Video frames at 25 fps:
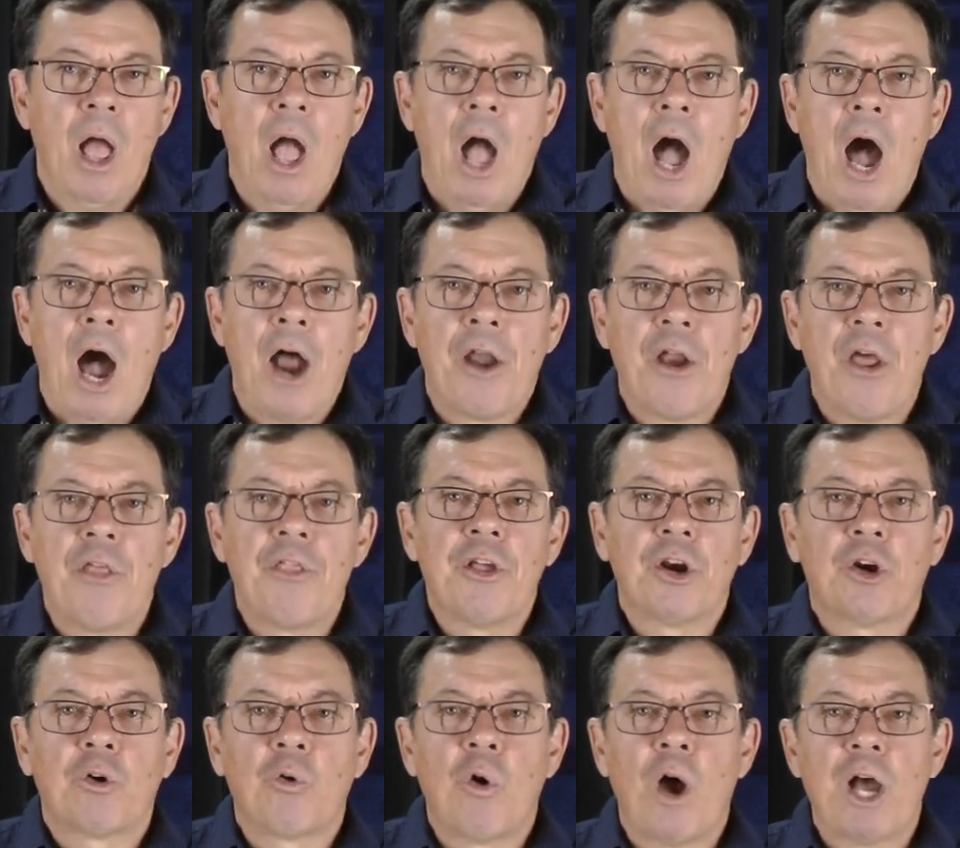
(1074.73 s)
I know
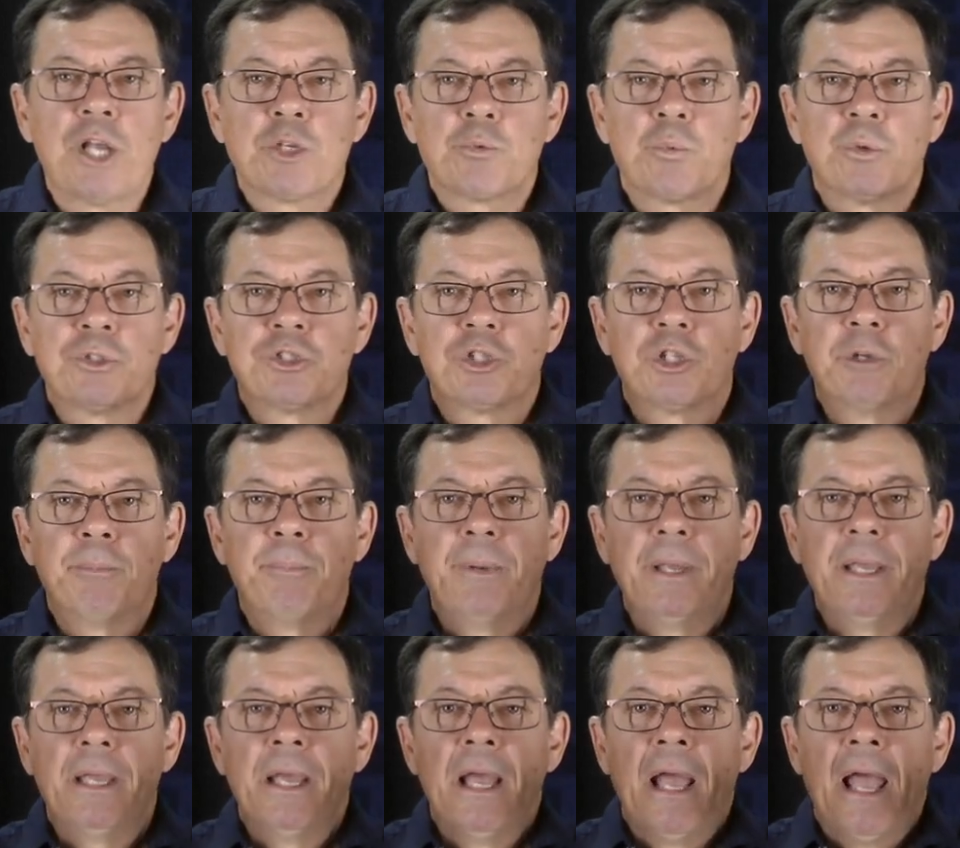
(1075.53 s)
that Christ wants to
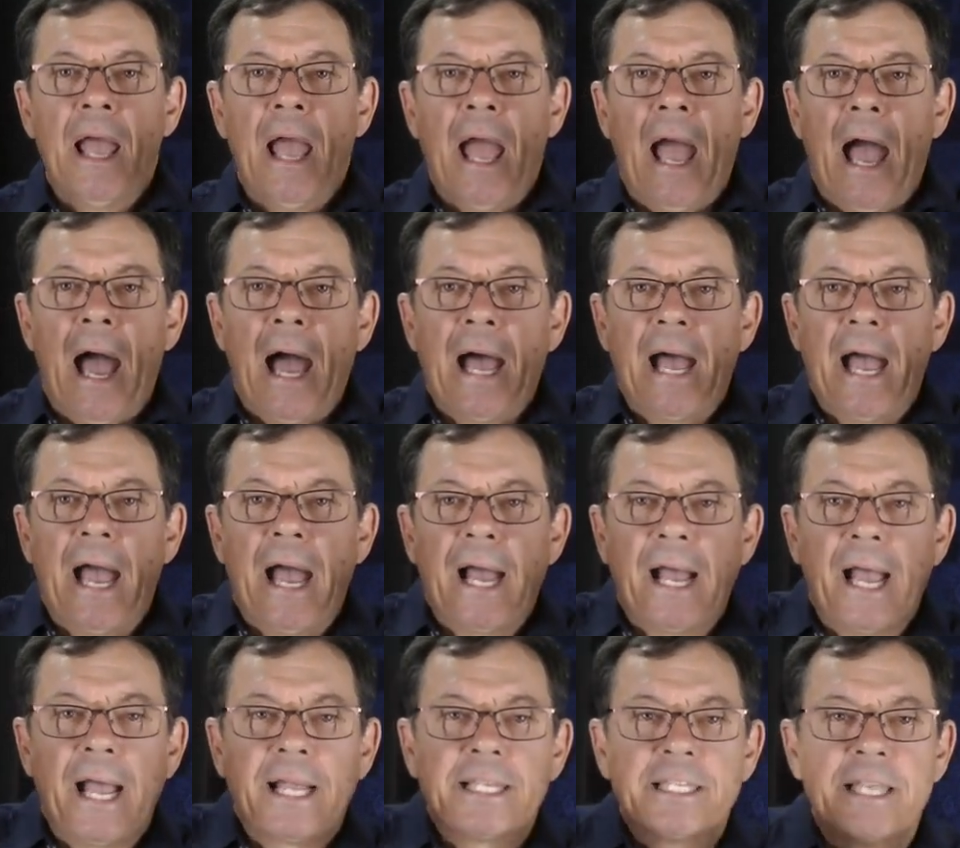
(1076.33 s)
be uh, uh
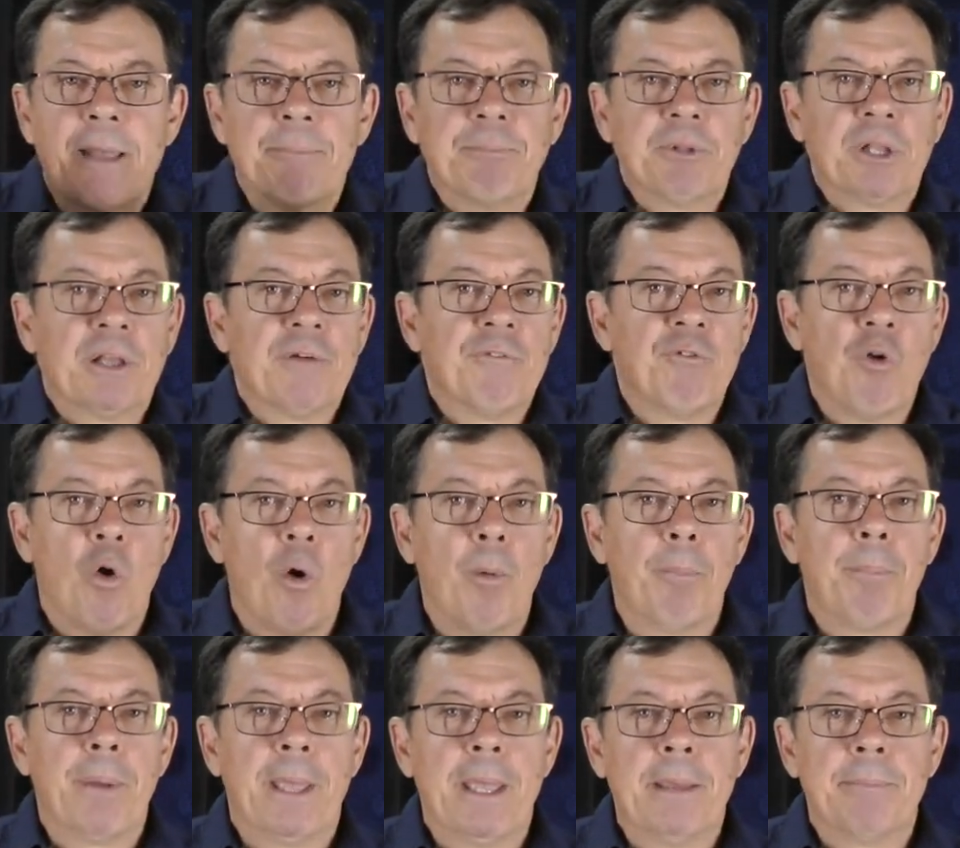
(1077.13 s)
accepting of all
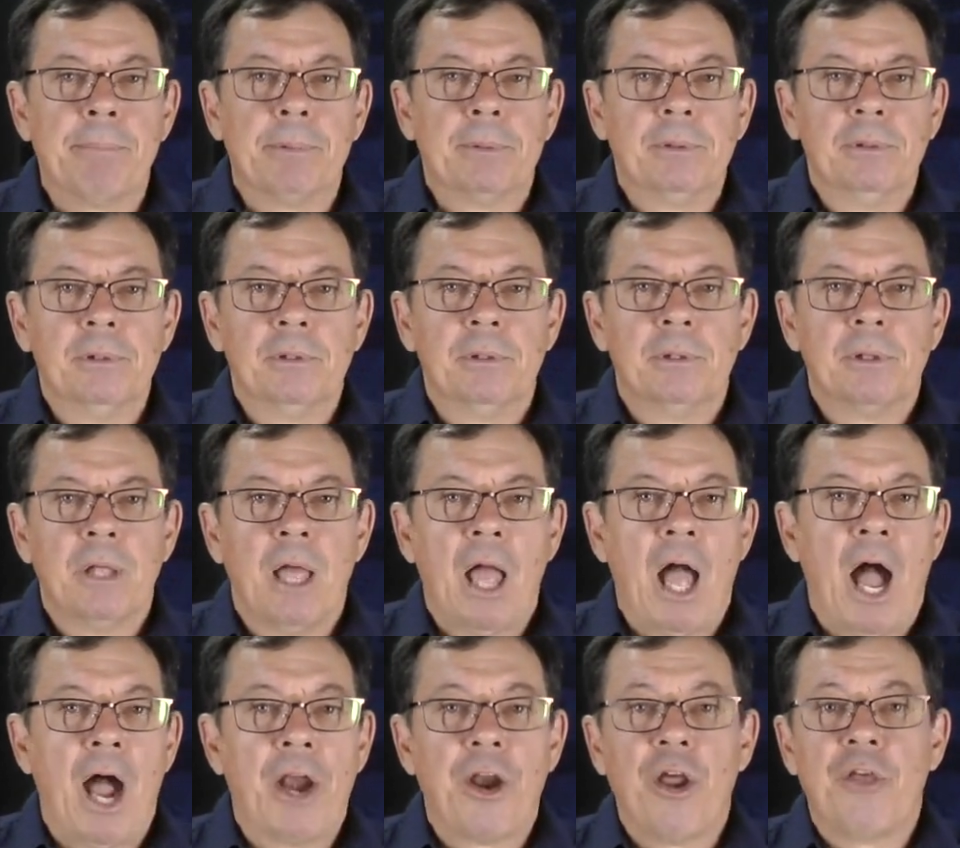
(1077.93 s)
people.
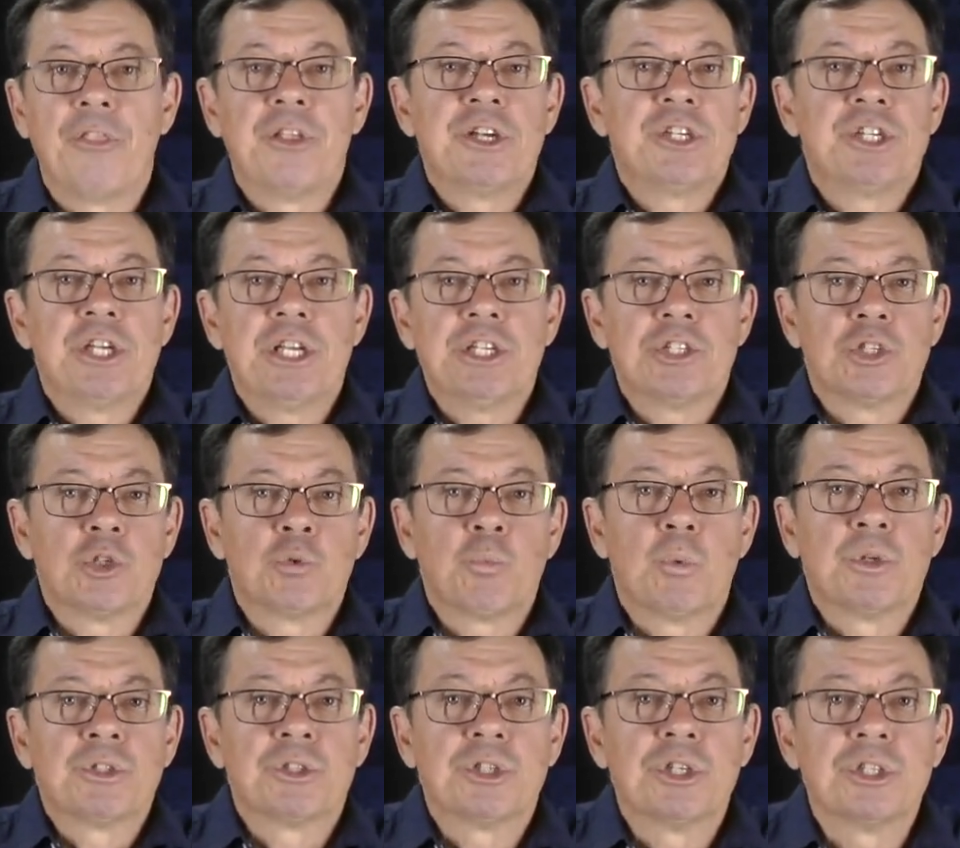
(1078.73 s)
I know that Jesus
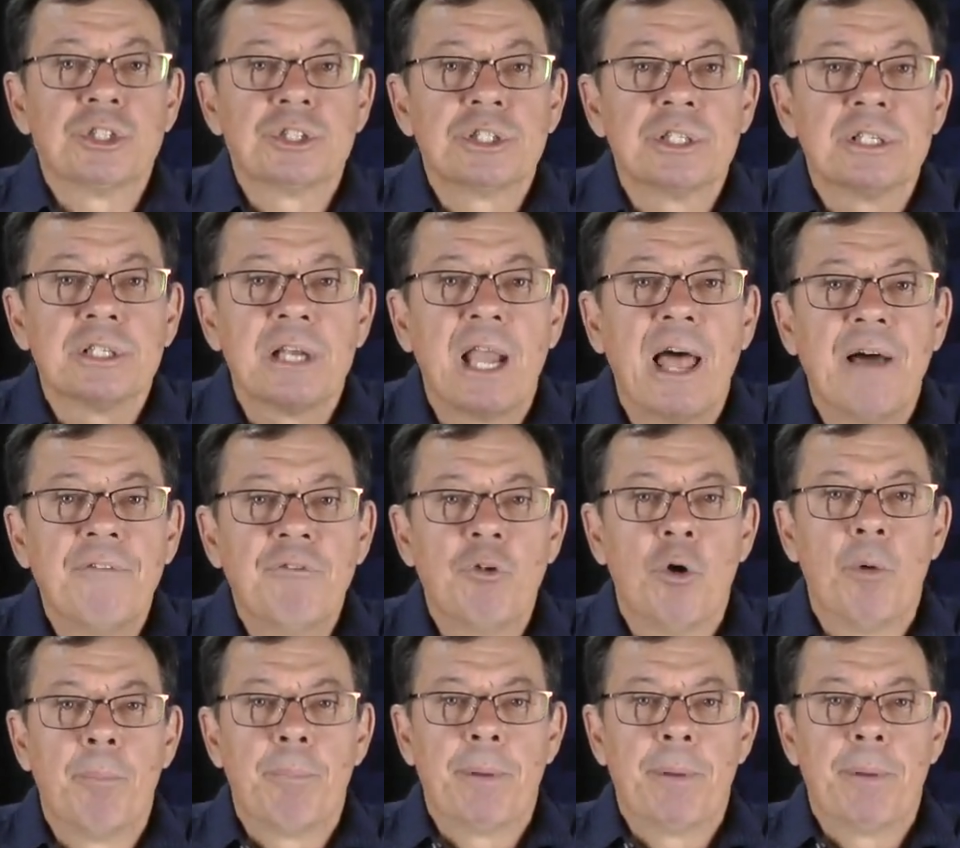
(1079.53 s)
wants us to love all